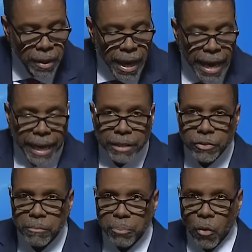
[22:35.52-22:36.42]
And it's
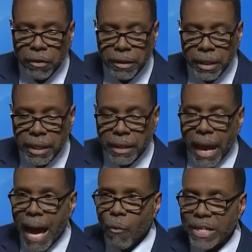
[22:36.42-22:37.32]
important in
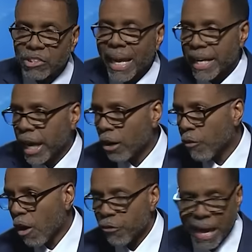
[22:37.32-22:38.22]
how we take care of
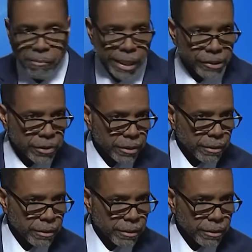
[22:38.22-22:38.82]
our families.